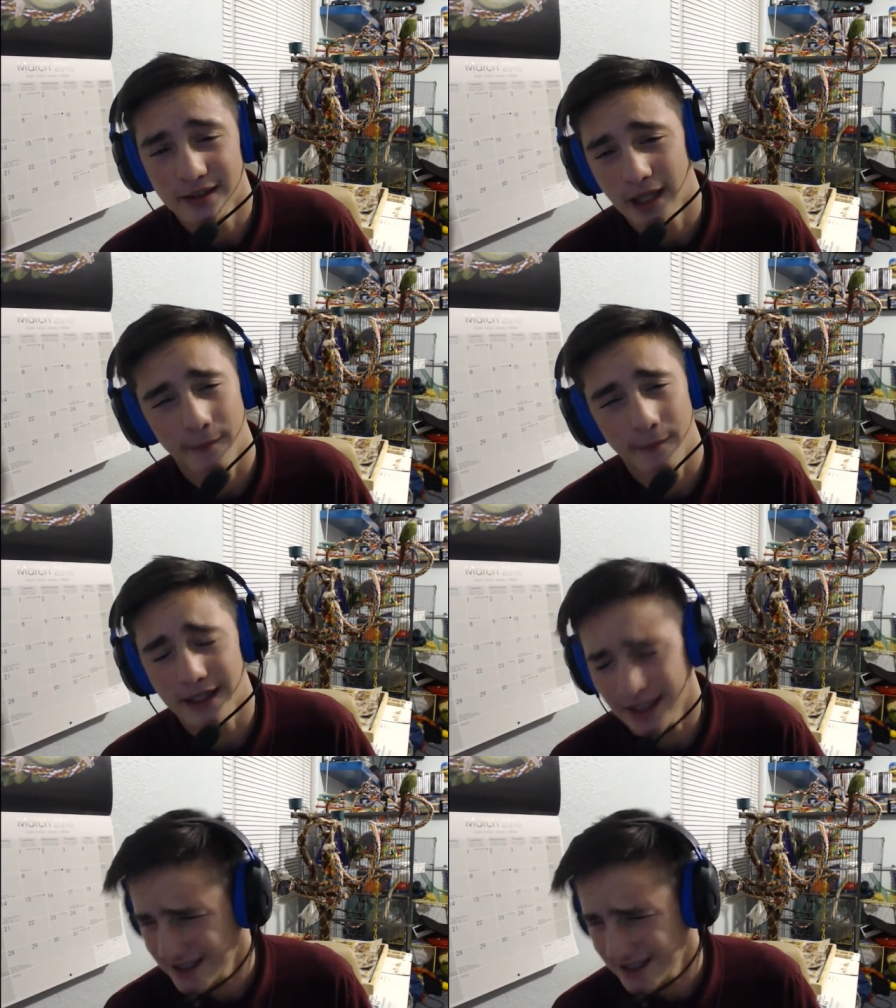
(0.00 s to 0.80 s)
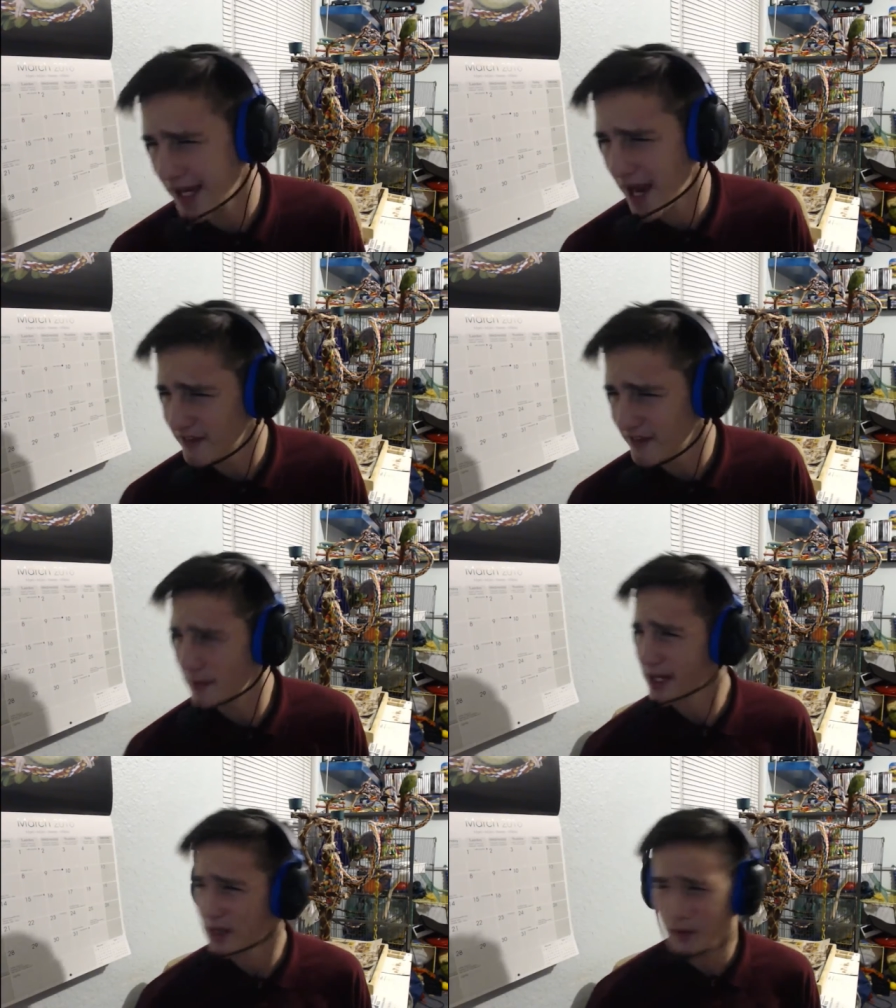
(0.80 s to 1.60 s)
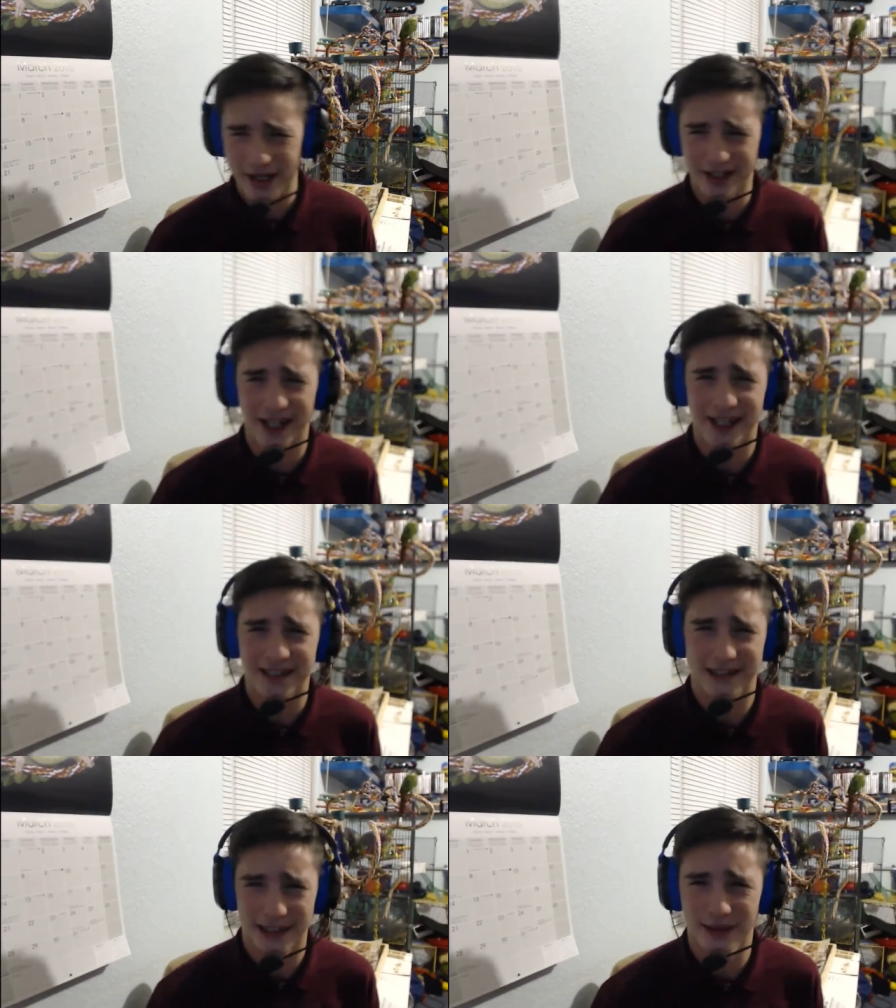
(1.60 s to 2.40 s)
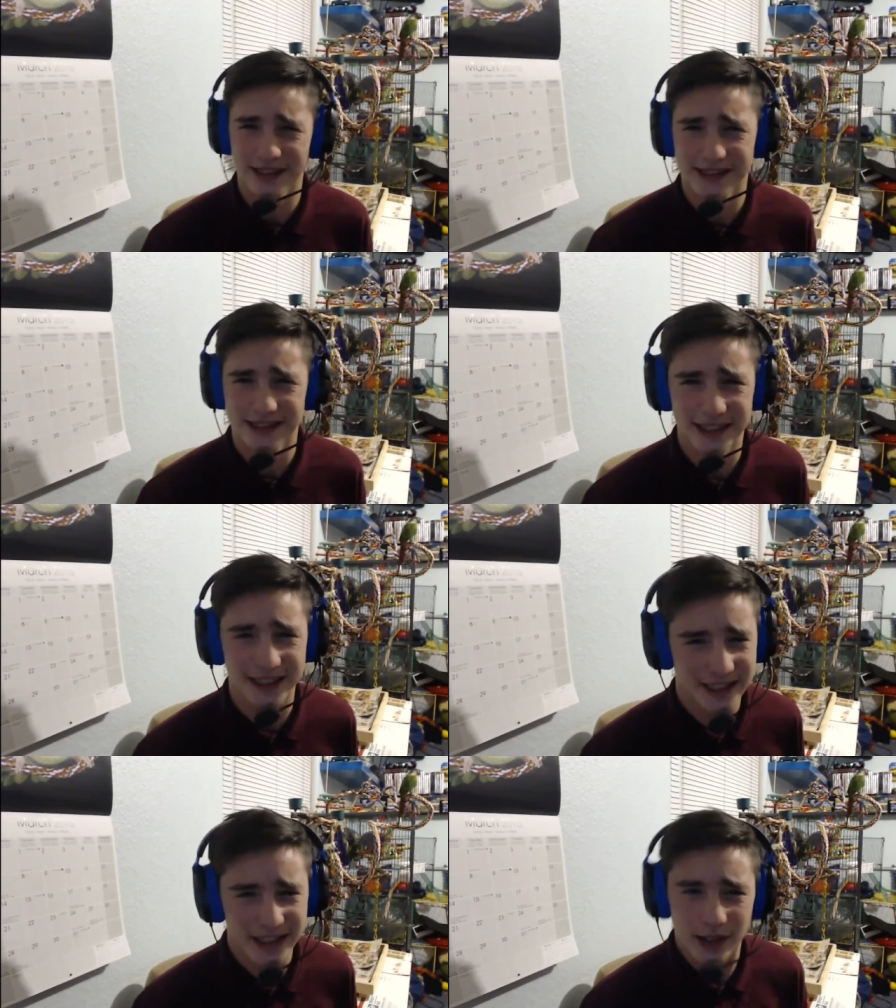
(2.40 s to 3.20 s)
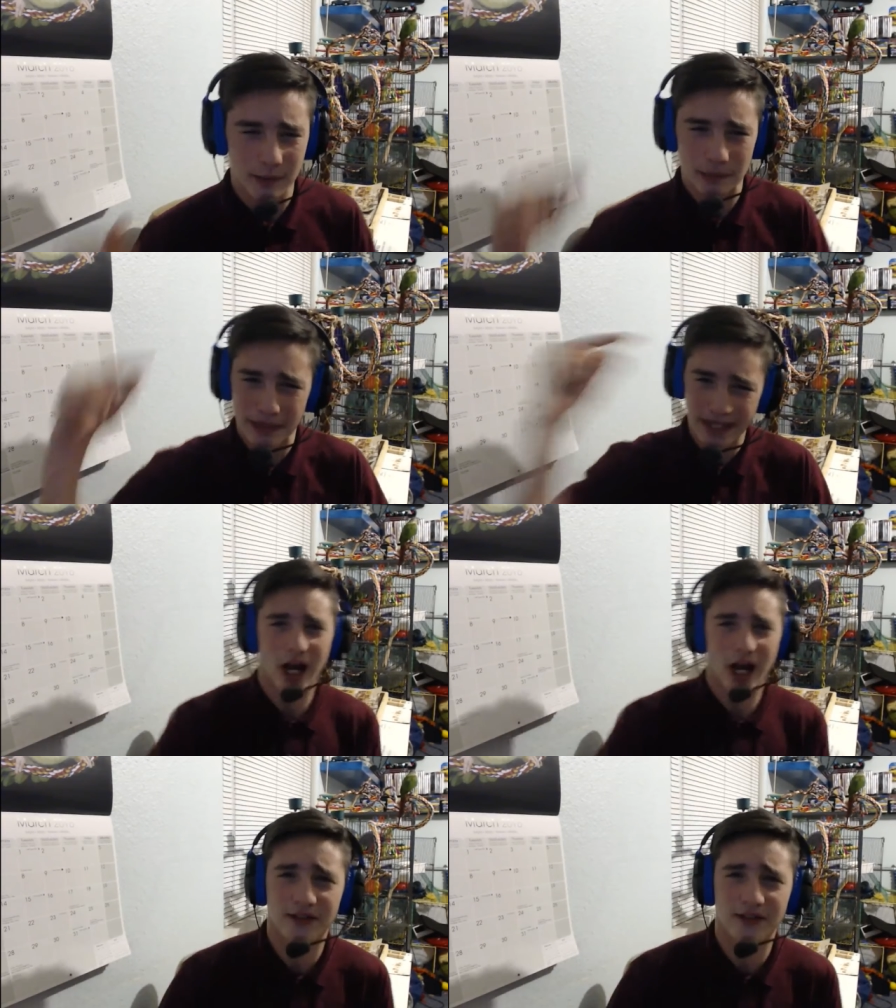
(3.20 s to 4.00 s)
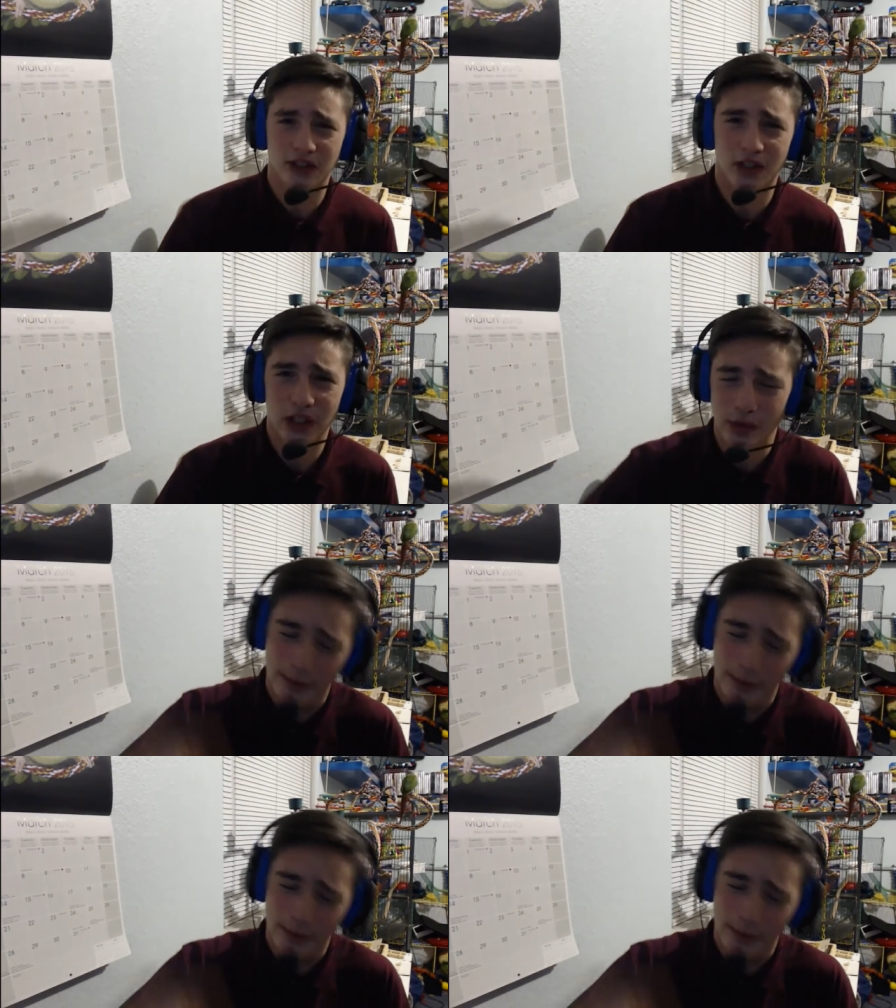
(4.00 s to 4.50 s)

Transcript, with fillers: I mean, isn't everybody weird? Like, seriously. We play Call of Duty, we